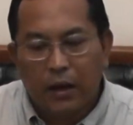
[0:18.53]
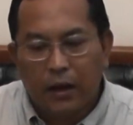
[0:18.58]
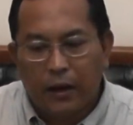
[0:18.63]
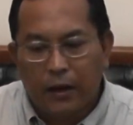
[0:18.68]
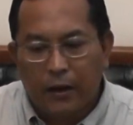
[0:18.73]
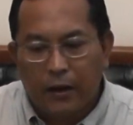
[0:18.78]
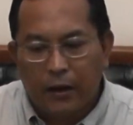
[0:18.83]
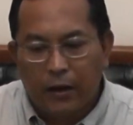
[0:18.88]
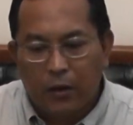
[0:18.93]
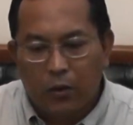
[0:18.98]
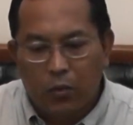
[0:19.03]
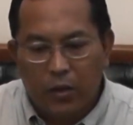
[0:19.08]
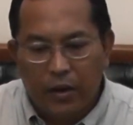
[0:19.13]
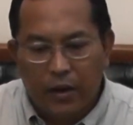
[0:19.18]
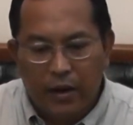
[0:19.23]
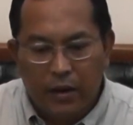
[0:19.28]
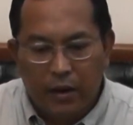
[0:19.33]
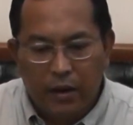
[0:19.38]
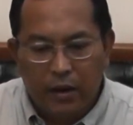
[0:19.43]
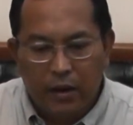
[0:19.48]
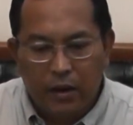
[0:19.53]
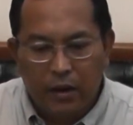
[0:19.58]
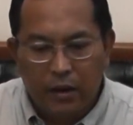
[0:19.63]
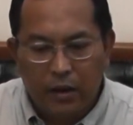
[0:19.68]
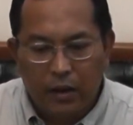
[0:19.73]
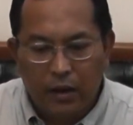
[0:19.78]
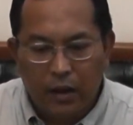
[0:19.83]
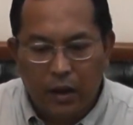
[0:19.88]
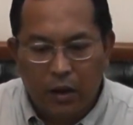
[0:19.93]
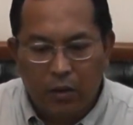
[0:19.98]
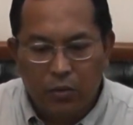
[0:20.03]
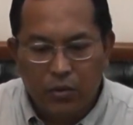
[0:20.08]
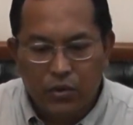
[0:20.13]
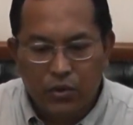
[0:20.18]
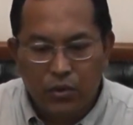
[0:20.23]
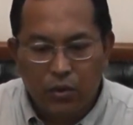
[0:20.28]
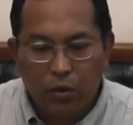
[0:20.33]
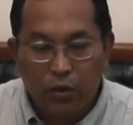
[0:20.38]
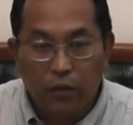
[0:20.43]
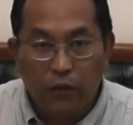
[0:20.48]
where I will
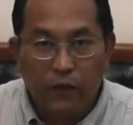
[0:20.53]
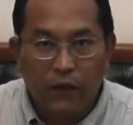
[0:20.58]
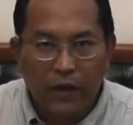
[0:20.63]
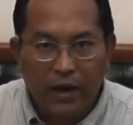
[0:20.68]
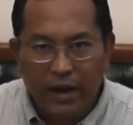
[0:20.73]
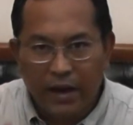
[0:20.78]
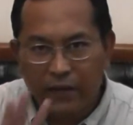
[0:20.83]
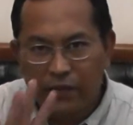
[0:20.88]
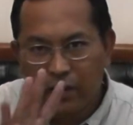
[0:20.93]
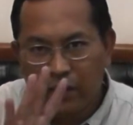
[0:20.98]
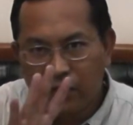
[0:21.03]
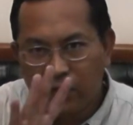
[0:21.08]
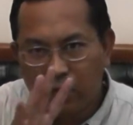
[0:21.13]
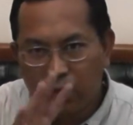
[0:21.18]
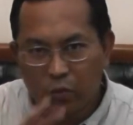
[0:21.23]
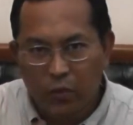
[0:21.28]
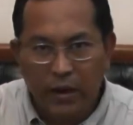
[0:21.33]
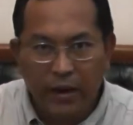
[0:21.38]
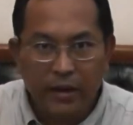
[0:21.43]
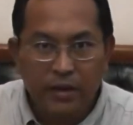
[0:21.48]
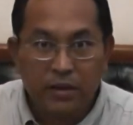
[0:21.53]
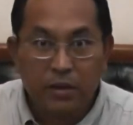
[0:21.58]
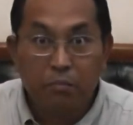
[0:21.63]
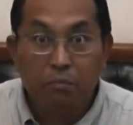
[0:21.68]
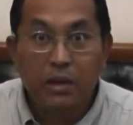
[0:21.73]
show 5 different ways